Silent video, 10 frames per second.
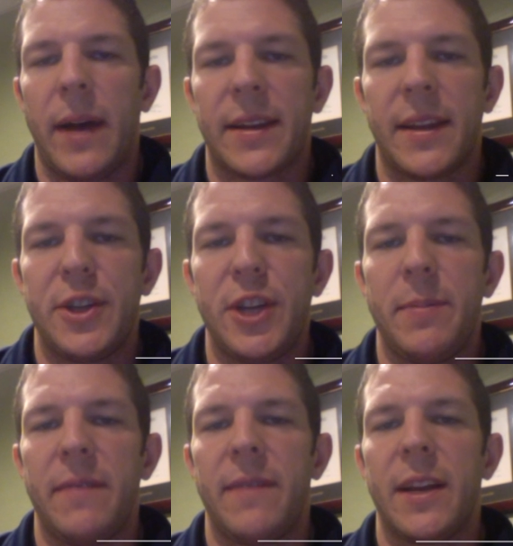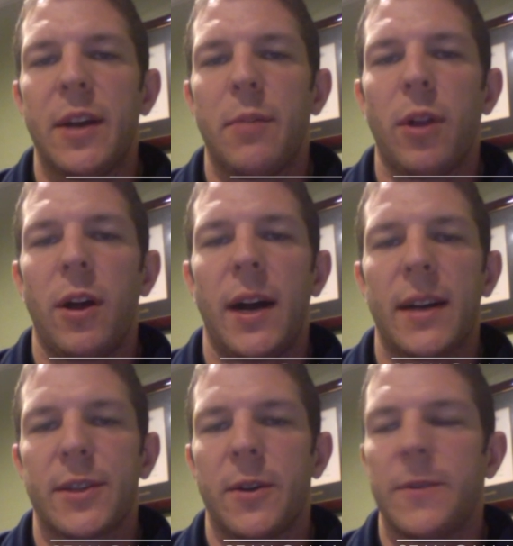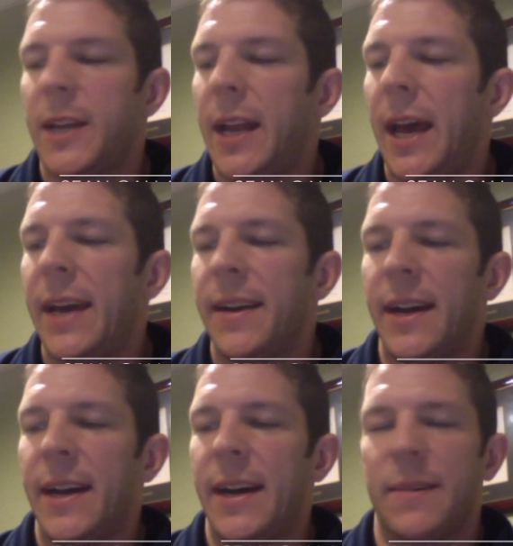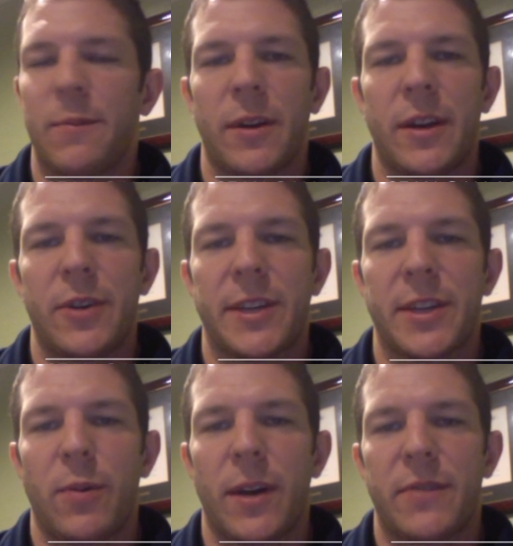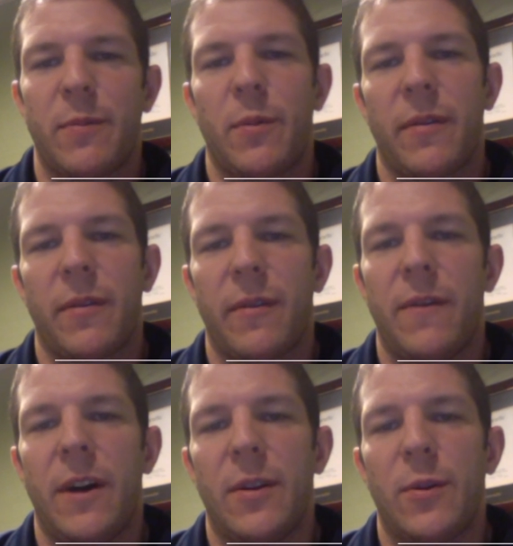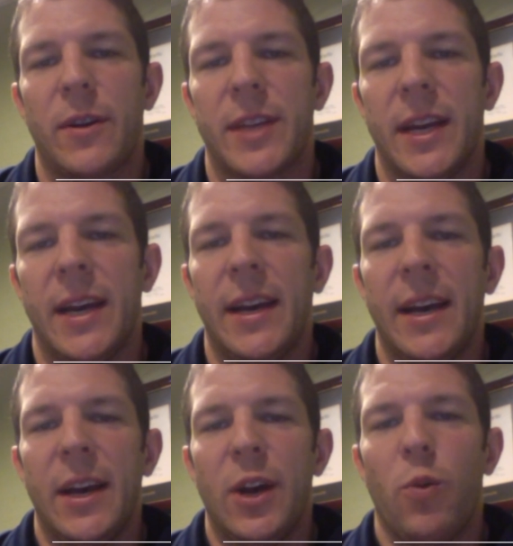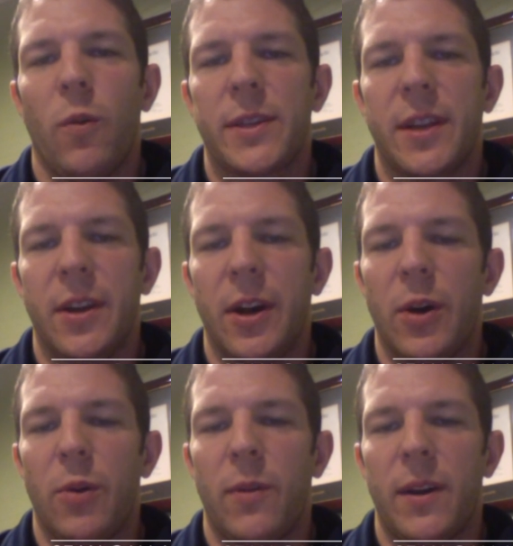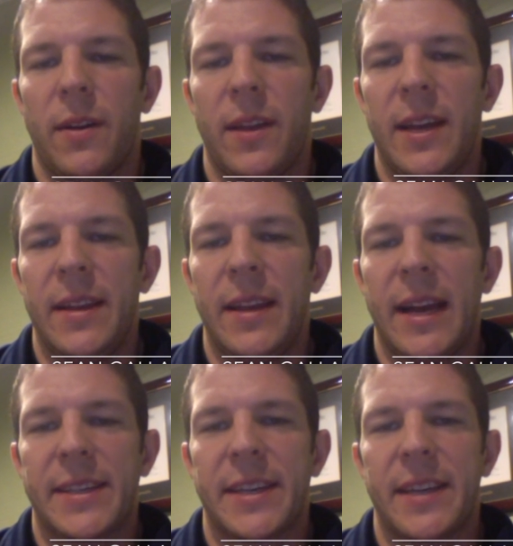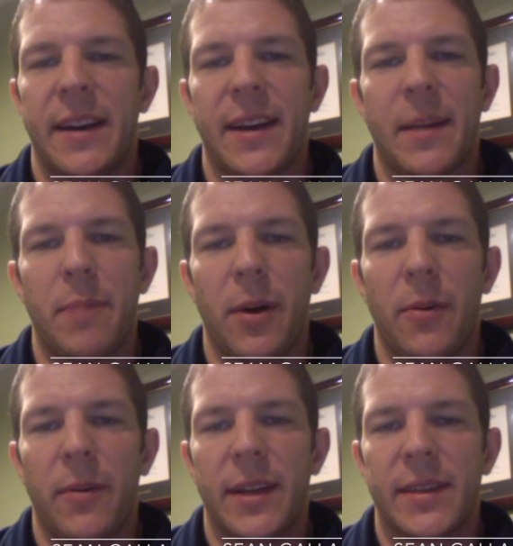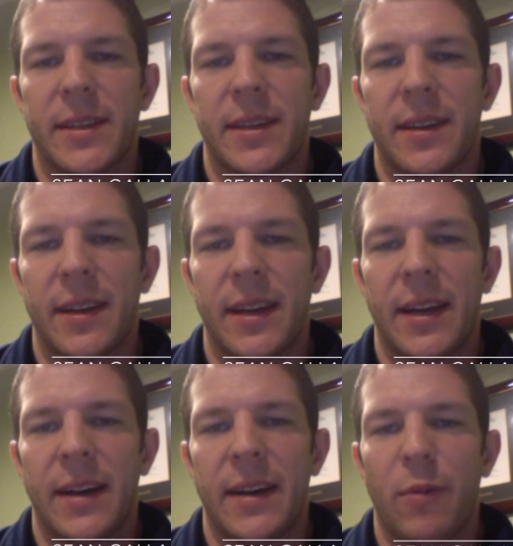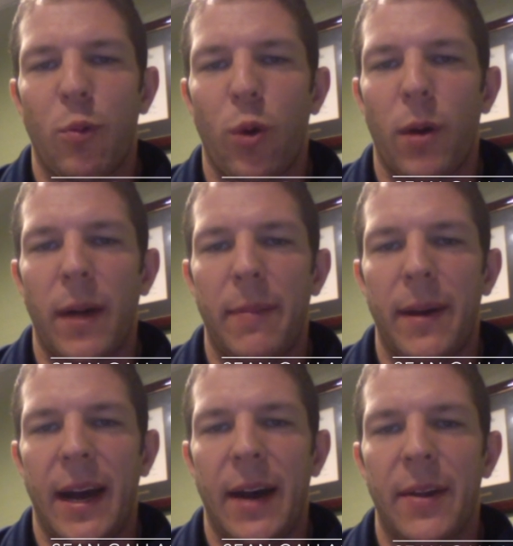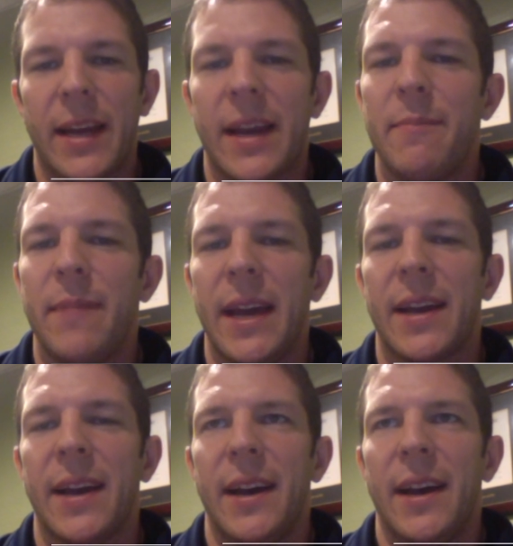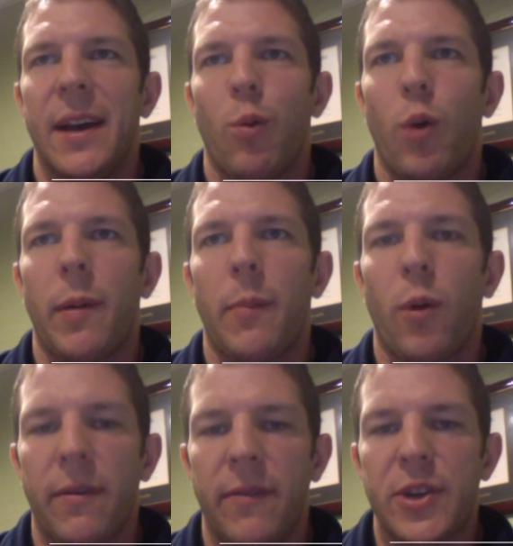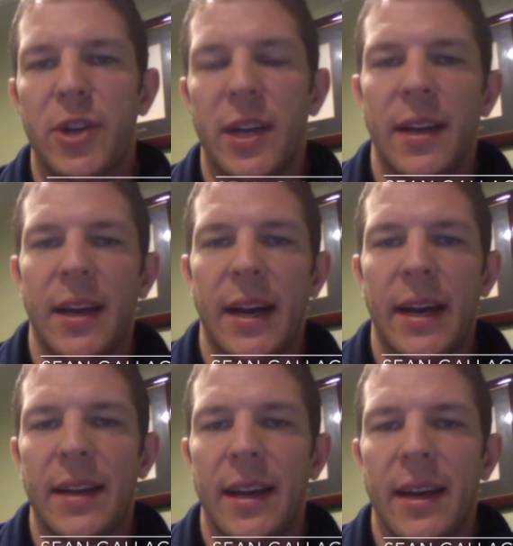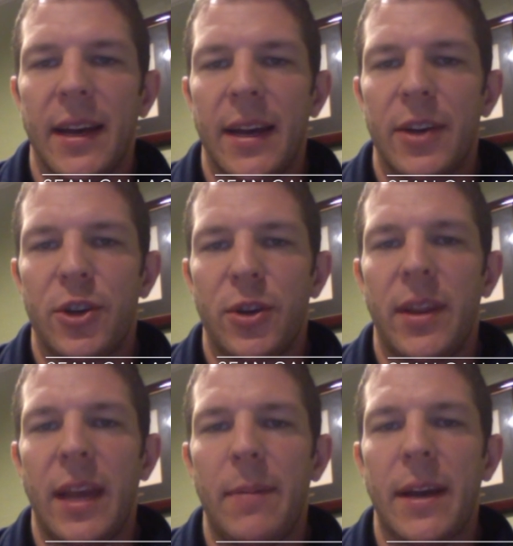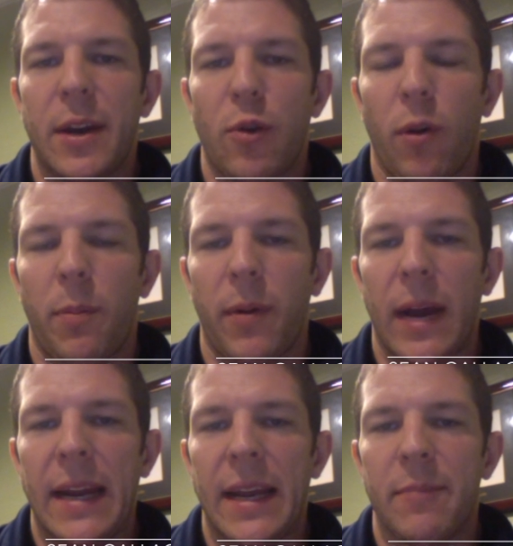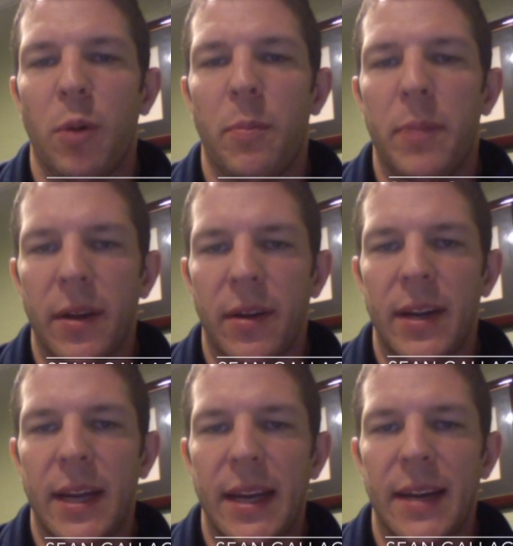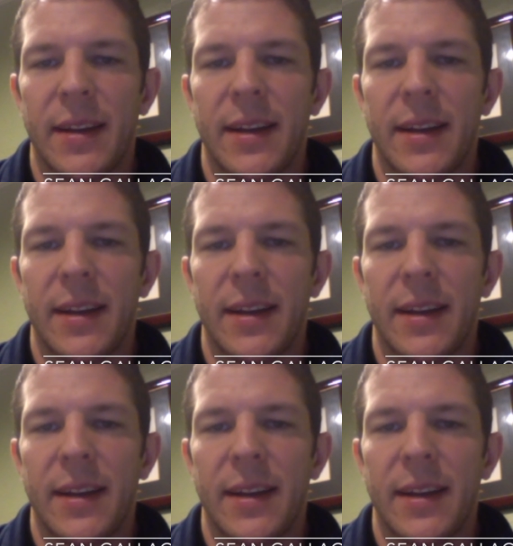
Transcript: The GP video blog. So today we're going to address a question from one of our followers who wants to know what are the necessary components of a warm-up, how they can make warm-up more efficient, and should they be incorporating mobility